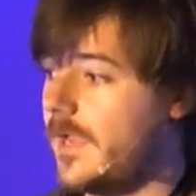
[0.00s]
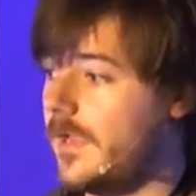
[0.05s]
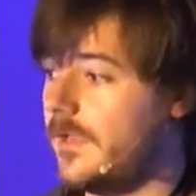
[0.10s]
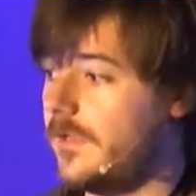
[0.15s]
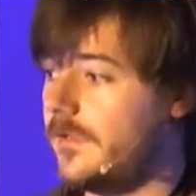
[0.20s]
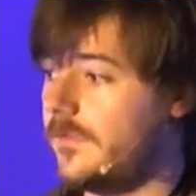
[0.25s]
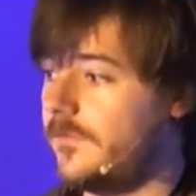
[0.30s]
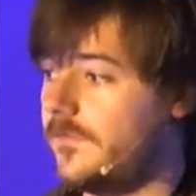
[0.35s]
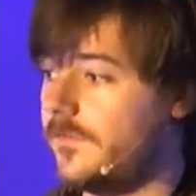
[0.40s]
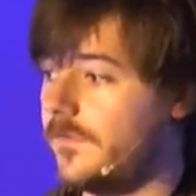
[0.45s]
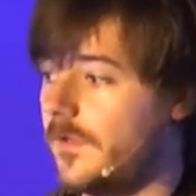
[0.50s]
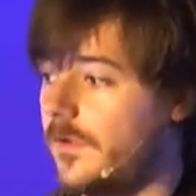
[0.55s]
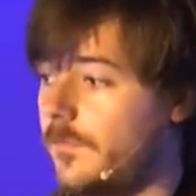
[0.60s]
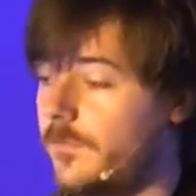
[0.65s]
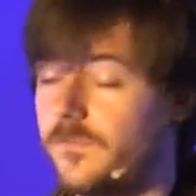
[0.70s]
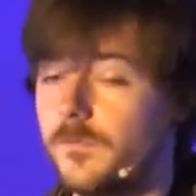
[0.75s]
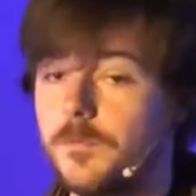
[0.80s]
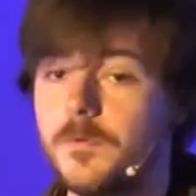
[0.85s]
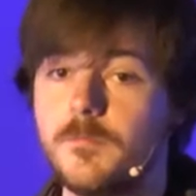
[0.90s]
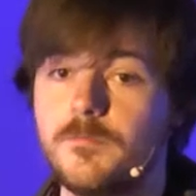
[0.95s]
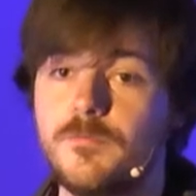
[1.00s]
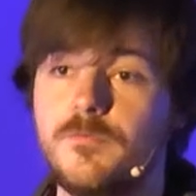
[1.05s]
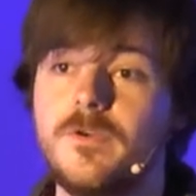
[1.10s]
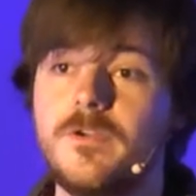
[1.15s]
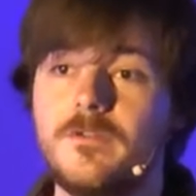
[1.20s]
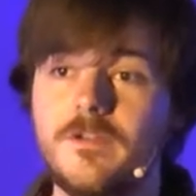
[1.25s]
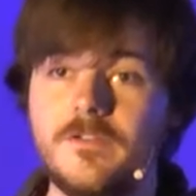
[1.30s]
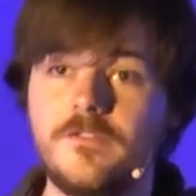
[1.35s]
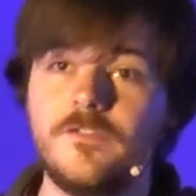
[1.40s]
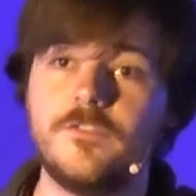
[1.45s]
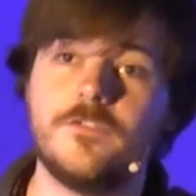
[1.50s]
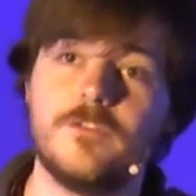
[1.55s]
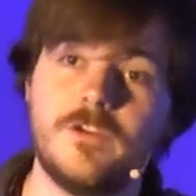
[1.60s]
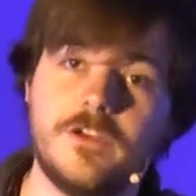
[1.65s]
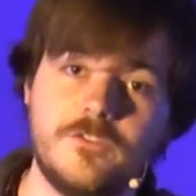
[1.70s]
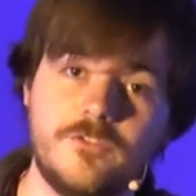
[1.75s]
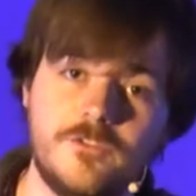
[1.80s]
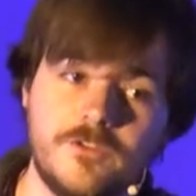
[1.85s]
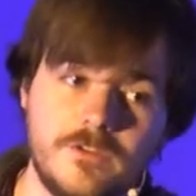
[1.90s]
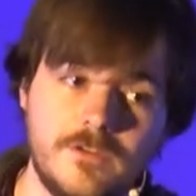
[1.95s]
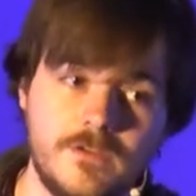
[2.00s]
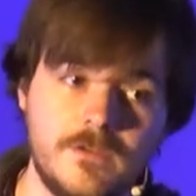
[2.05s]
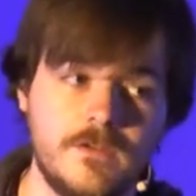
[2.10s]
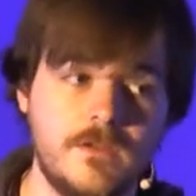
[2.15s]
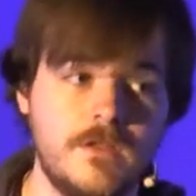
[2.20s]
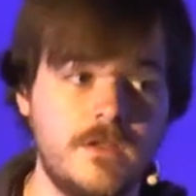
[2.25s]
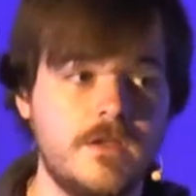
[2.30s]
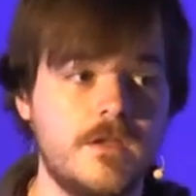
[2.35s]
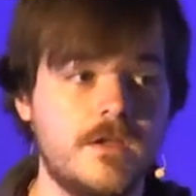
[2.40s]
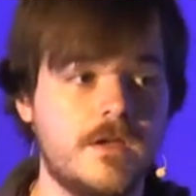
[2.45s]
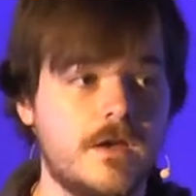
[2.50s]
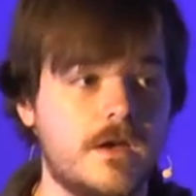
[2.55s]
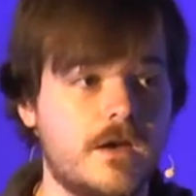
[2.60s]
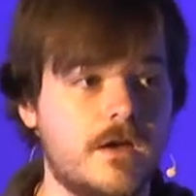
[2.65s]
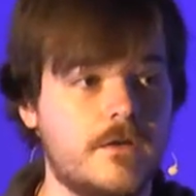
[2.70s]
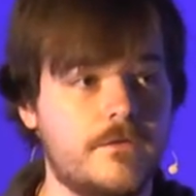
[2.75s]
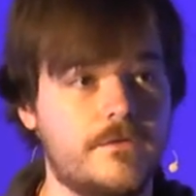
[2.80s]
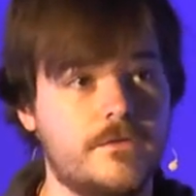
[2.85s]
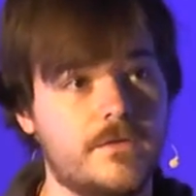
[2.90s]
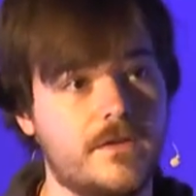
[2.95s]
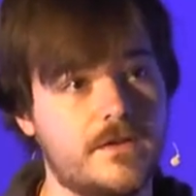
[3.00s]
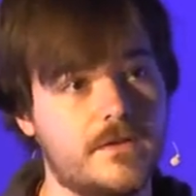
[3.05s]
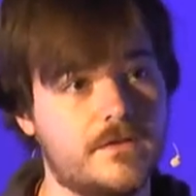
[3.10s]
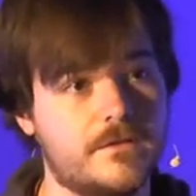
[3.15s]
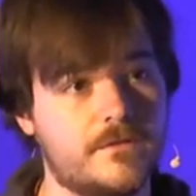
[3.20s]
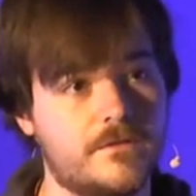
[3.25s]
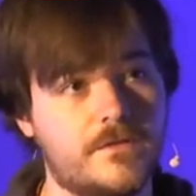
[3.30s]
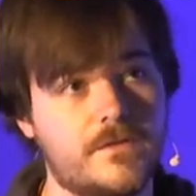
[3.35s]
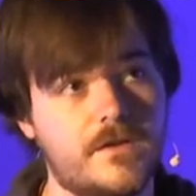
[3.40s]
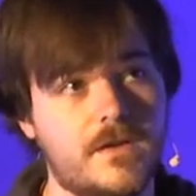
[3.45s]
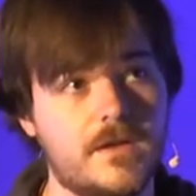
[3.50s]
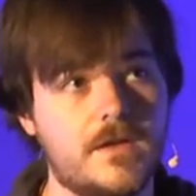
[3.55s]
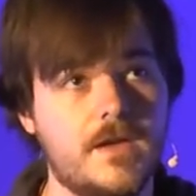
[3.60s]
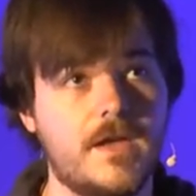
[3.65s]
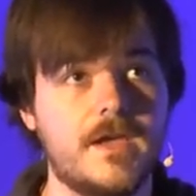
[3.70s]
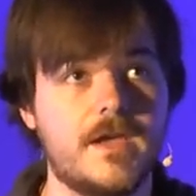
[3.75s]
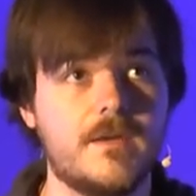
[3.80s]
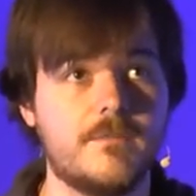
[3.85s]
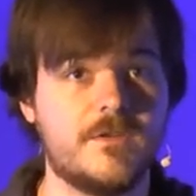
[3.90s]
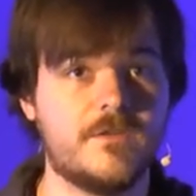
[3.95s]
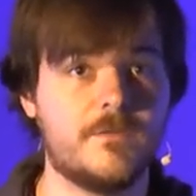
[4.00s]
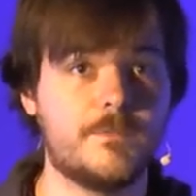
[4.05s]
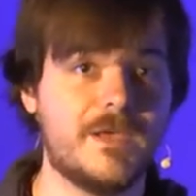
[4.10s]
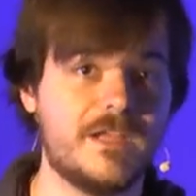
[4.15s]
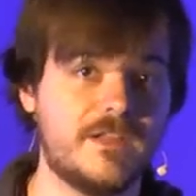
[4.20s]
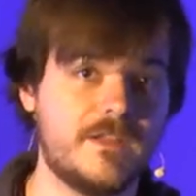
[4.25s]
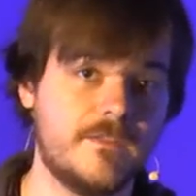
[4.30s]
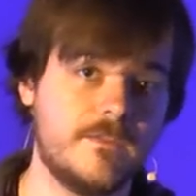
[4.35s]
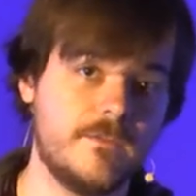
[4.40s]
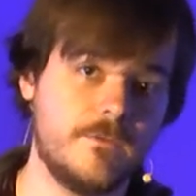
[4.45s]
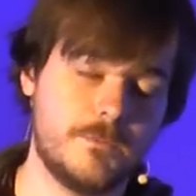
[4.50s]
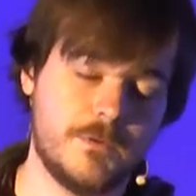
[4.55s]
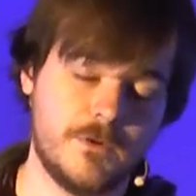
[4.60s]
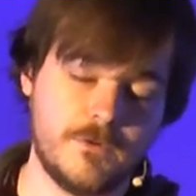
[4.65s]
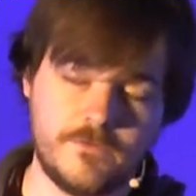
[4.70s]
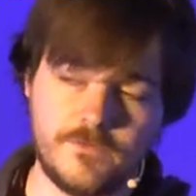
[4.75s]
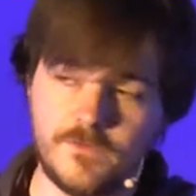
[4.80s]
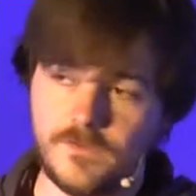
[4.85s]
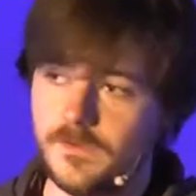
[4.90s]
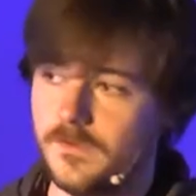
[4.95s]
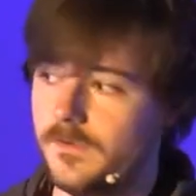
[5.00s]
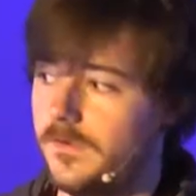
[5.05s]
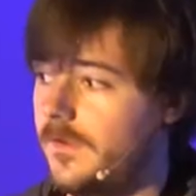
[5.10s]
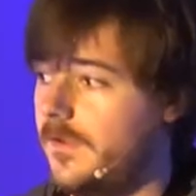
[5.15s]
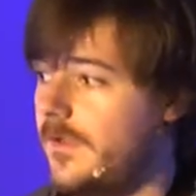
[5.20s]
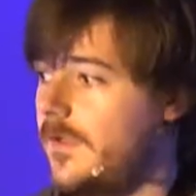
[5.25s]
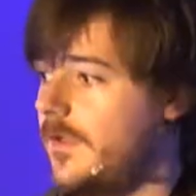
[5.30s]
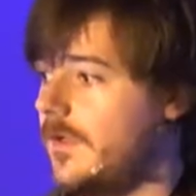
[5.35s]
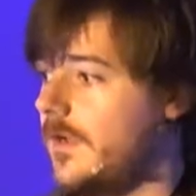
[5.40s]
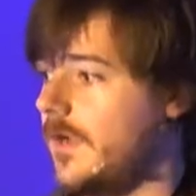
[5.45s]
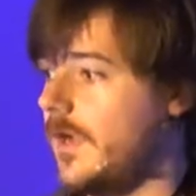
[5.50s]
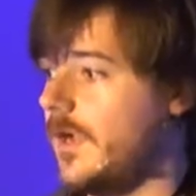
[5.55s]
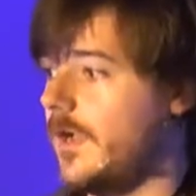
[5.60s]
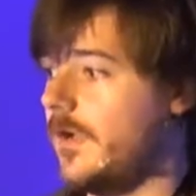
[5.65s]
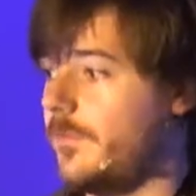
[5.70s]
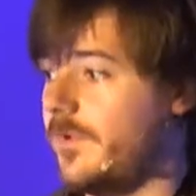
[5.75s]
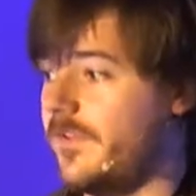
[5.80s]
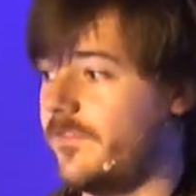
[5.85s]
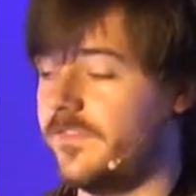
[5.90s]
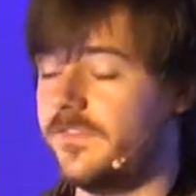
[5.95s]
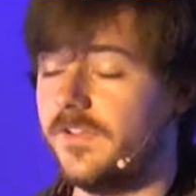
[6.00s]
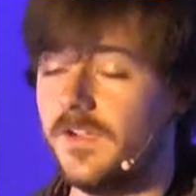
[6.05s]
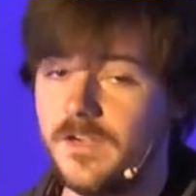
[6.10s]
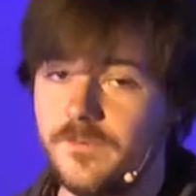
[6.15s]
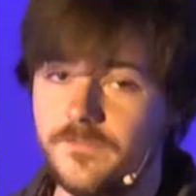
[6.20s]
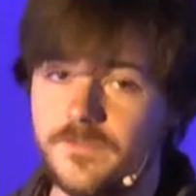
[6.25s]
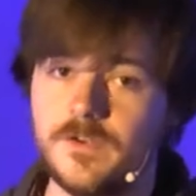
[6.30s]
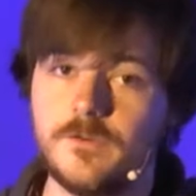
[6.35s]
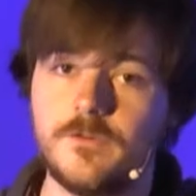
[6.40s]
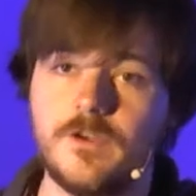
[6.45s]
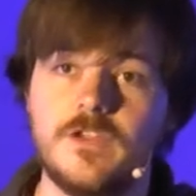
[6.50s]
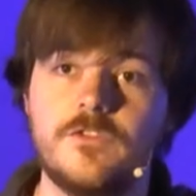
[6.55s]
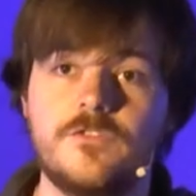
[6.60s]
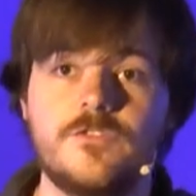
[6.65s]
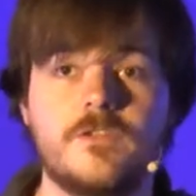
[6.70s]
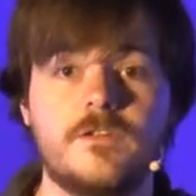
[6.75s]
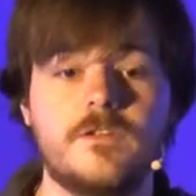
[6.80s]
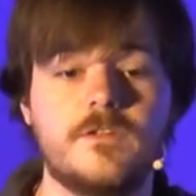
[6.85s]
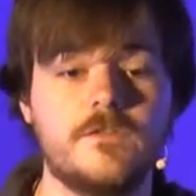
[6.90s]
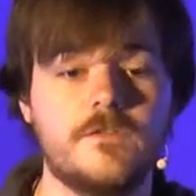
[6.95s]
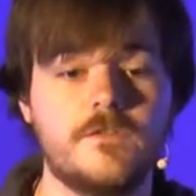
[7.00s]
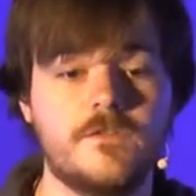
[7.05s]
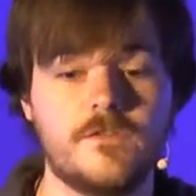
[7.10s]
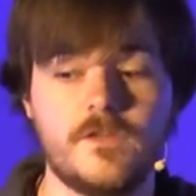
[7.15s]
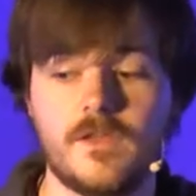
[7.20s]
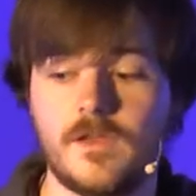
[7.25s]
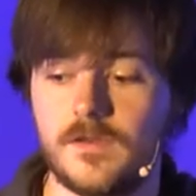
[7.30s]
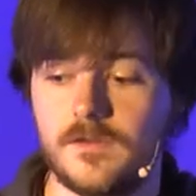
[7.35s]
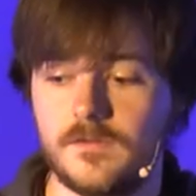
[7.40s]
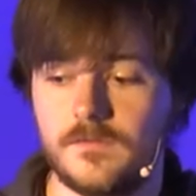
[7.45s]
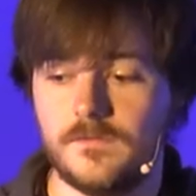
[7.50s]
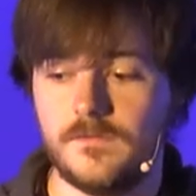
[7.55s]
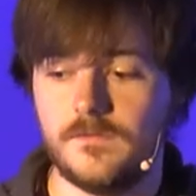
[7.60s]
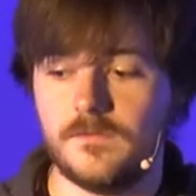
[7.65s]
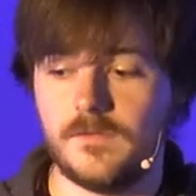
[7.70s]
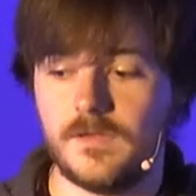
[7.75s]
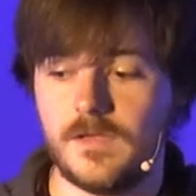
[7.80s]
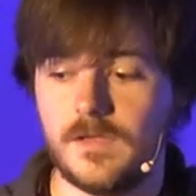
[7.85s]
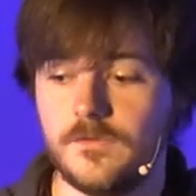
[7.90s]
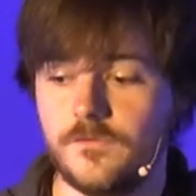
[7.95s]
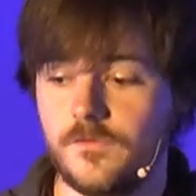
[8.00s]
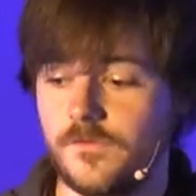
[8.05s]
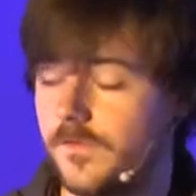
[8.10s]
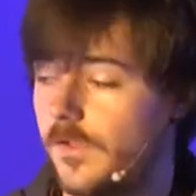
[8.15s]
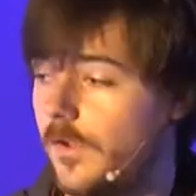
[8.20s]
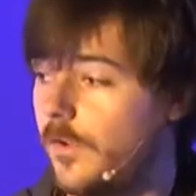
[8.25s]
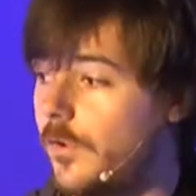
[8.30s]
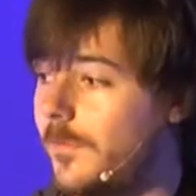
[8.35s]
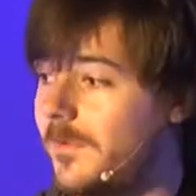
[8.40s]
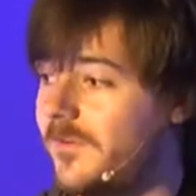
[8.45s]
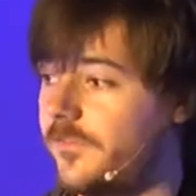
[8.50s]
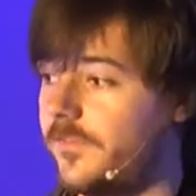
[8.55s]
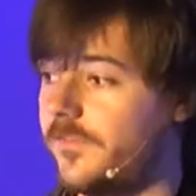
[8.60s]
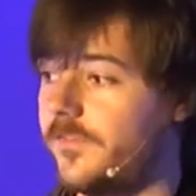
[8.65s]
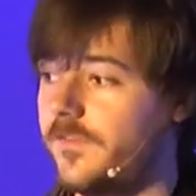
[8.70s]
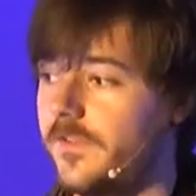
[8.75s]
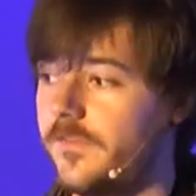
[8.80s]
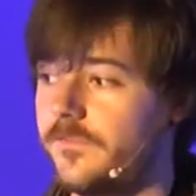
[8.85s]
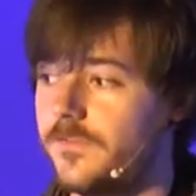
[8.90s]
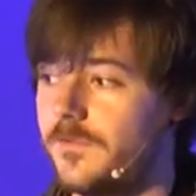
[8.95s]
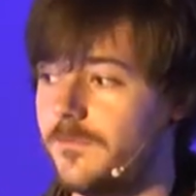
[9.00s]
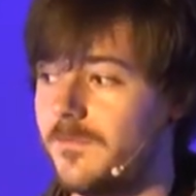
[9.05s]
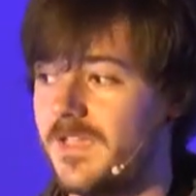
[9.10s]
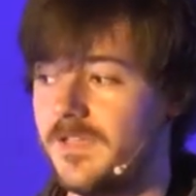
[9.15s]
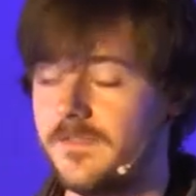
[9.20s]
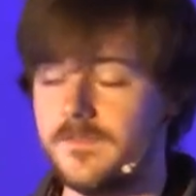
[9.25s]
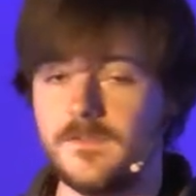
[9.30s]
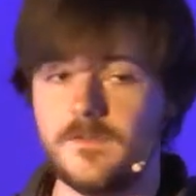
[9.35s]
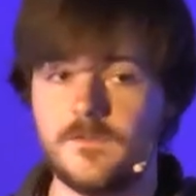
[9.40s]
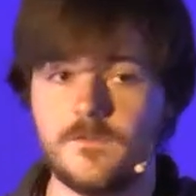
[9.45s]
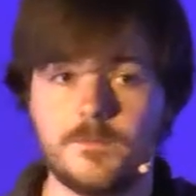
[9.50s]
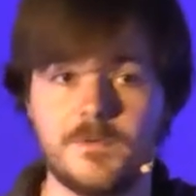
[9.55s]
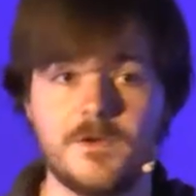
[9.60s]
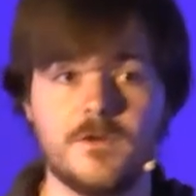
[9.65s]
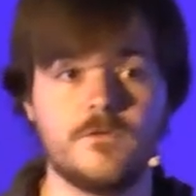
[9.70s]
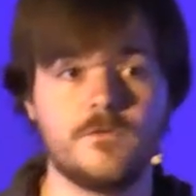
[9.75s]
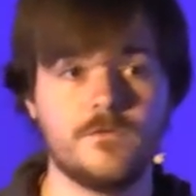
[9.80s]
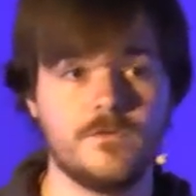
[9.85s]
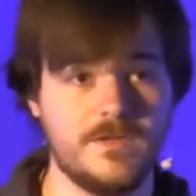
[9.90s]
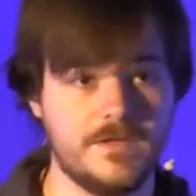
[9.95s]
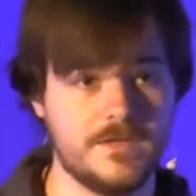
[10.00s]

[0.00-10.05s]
And uh, we support pre-registration uh, so that you can say, hey, I'm expecting this person. Uh, we have a ton of integrations and, and just a whole bunch of stuff to make the experience really